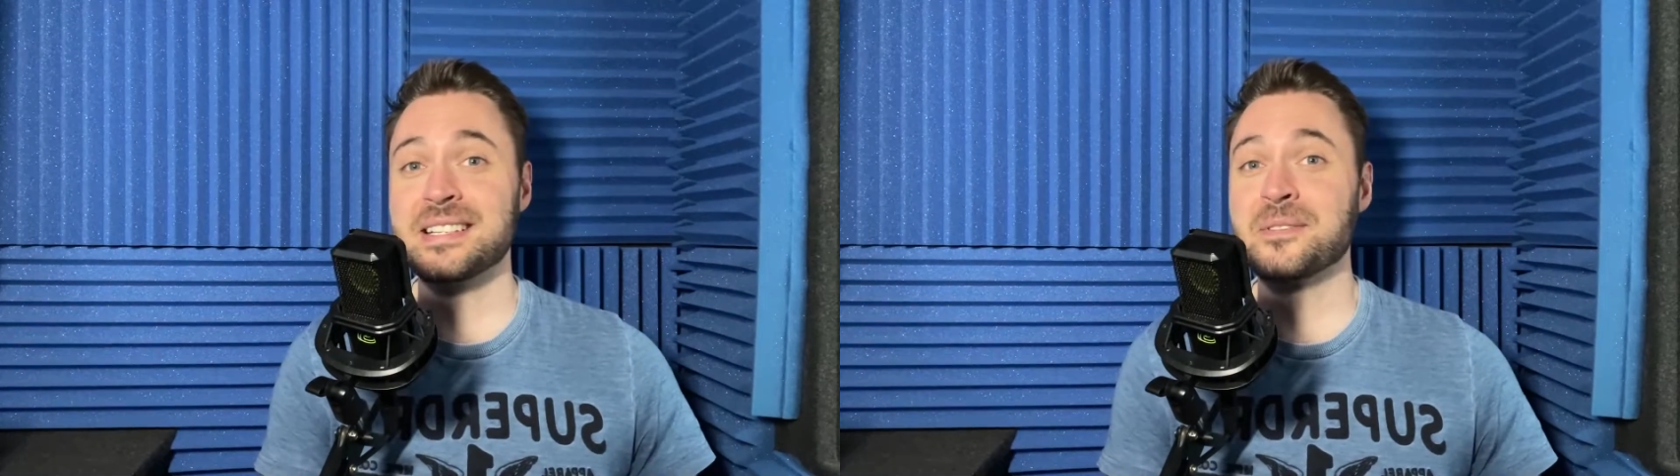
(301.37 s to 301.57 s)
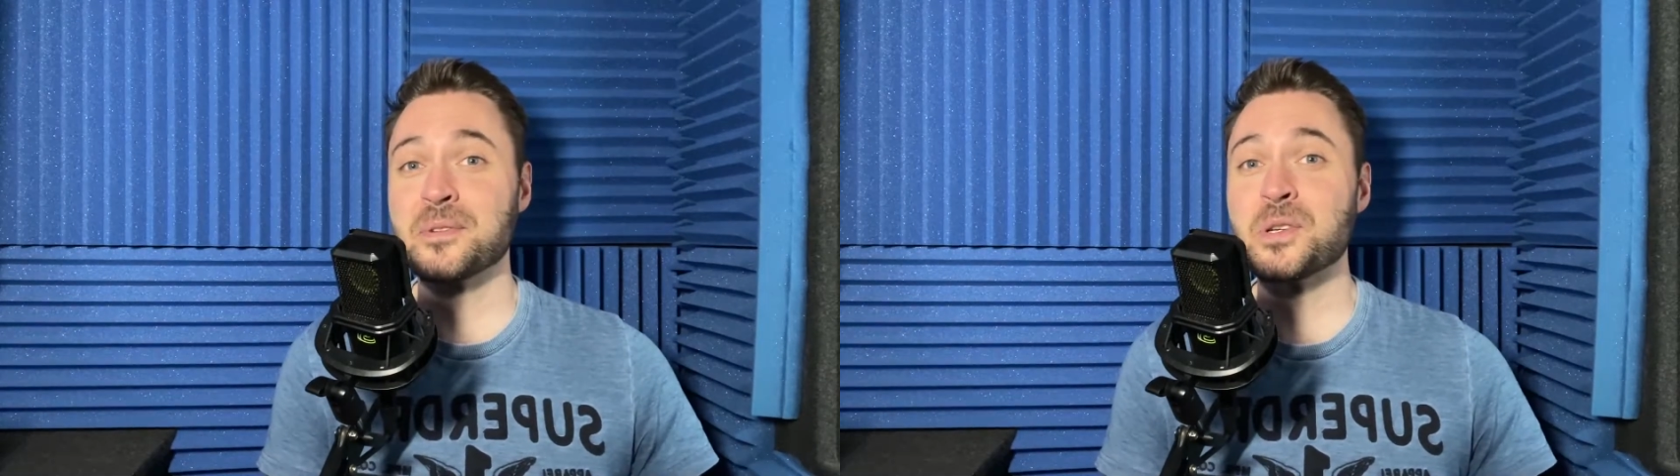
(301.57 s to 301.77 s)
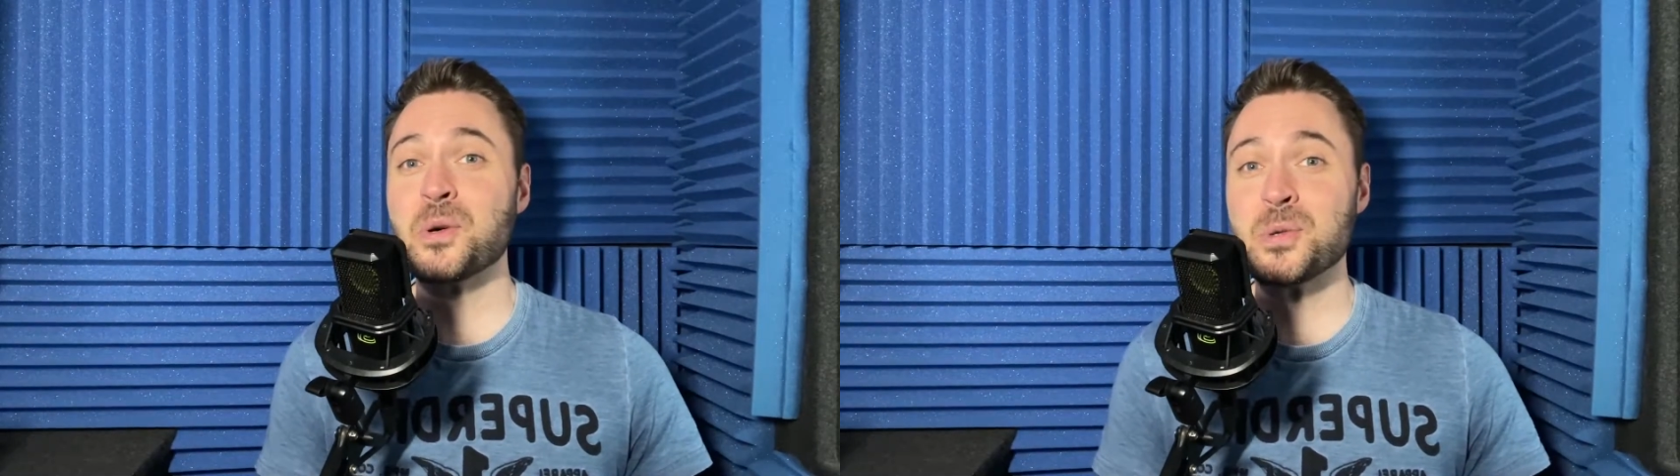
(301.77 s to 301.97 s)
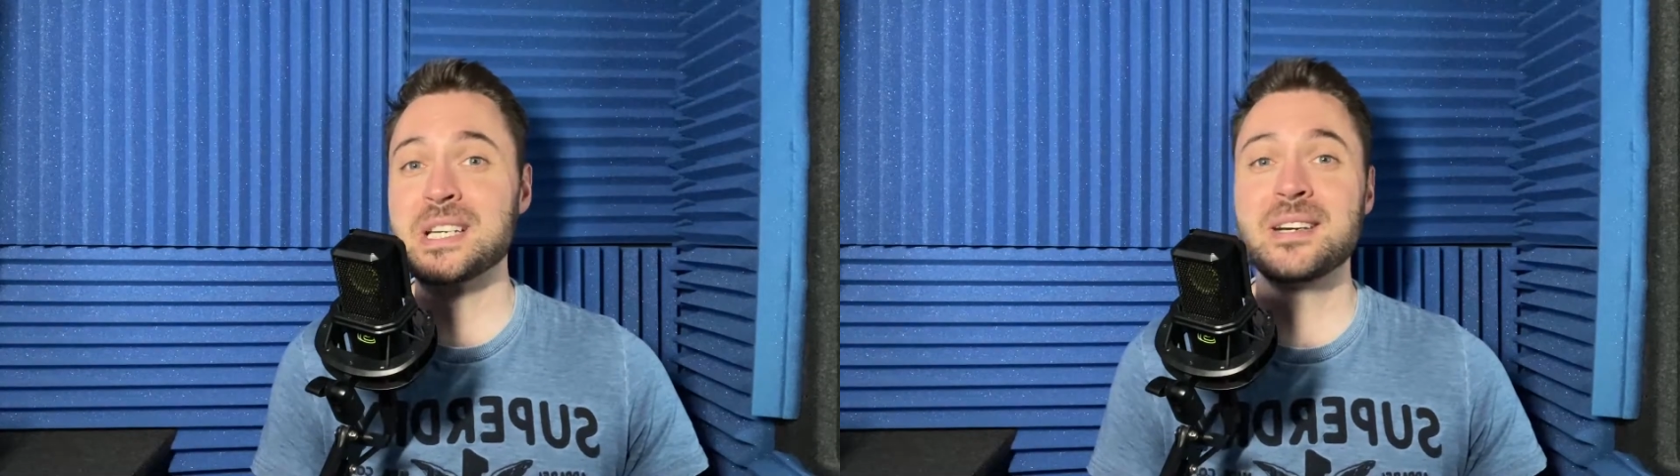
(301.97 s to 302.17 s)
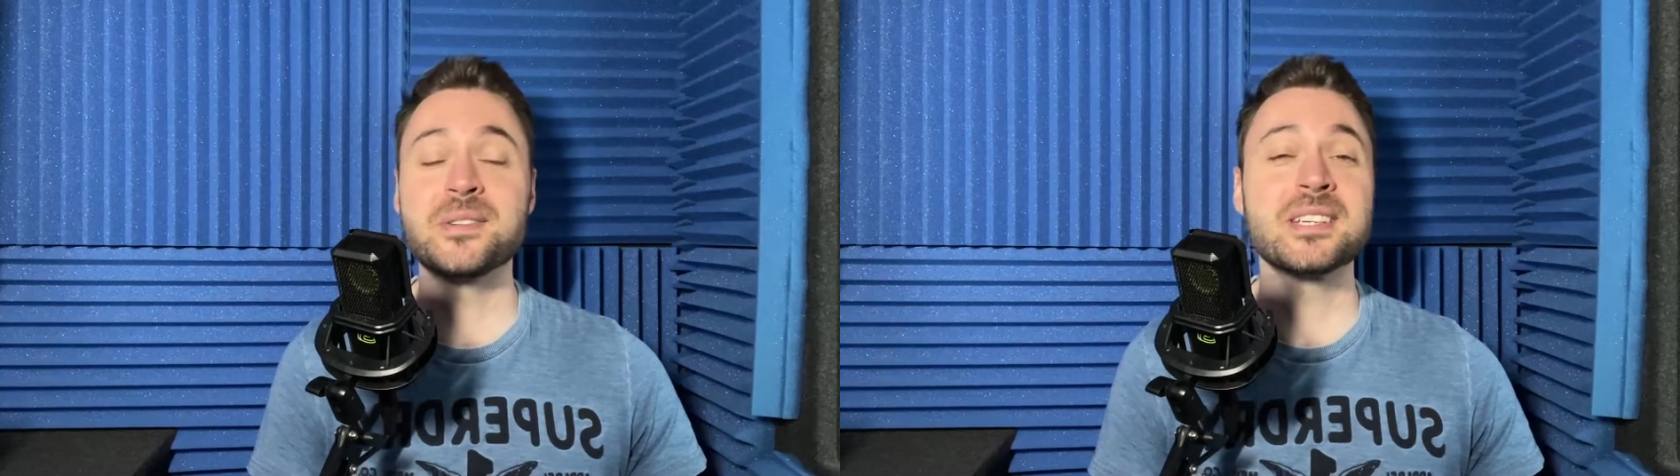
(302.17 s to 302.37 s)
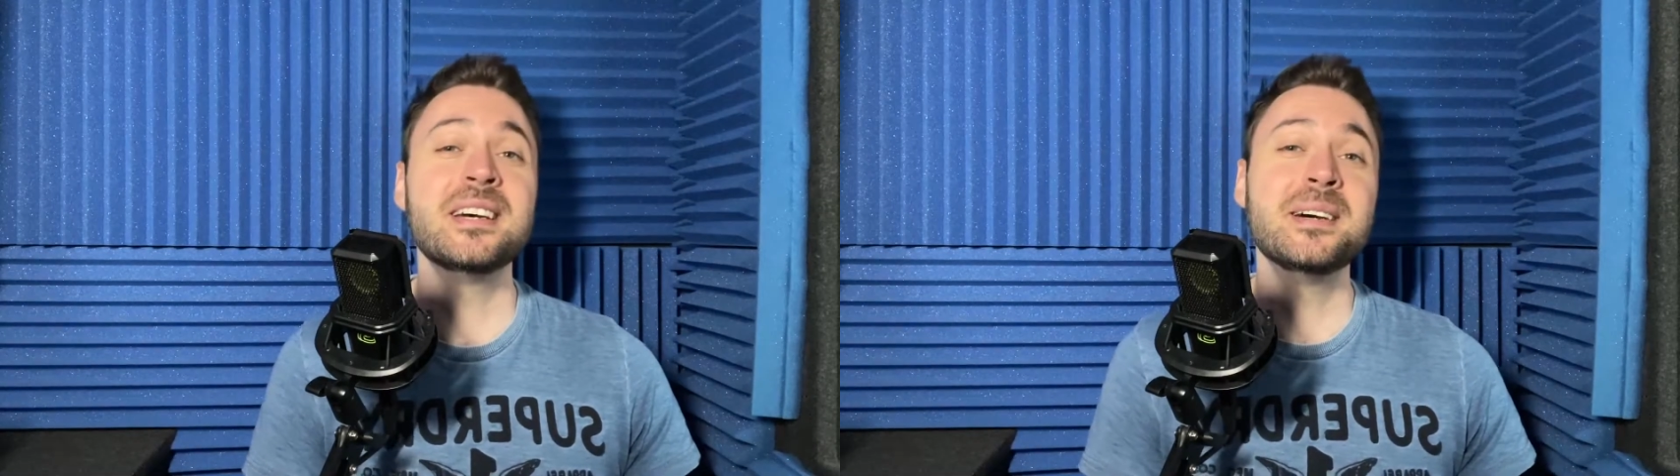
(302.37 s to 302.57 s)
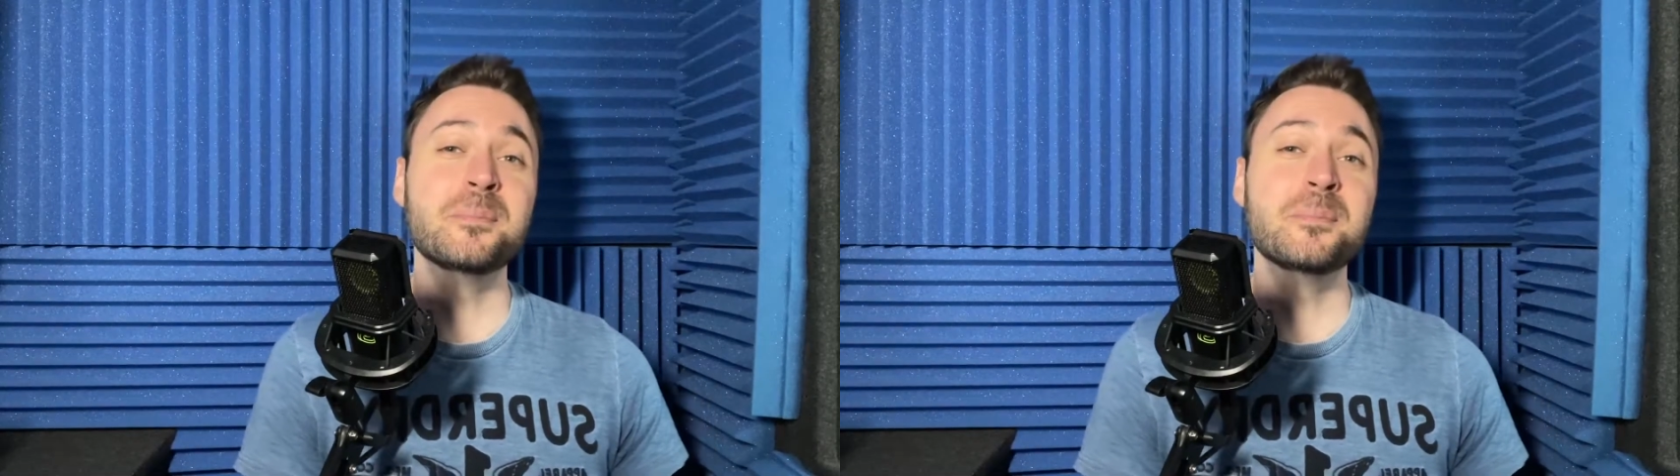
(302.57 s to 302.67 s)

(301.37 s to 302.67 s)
I have no doubt.